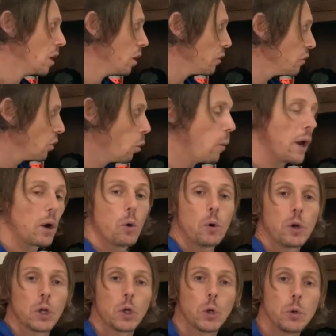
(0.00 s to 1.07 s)
So we're going
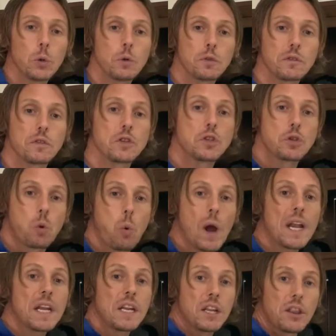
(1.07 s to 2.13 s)
to lose
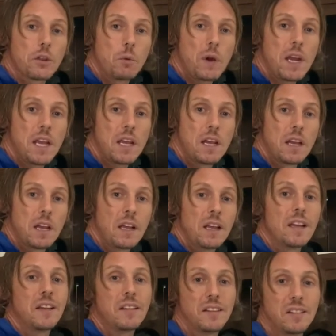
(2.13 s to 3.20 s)
23
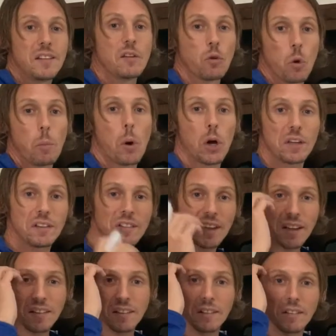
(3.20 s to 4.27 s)

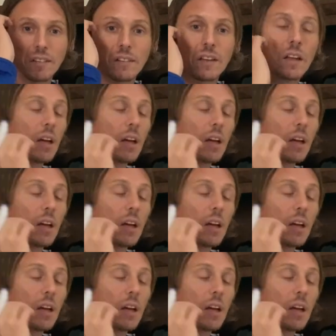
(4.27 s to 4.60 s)
0.6s.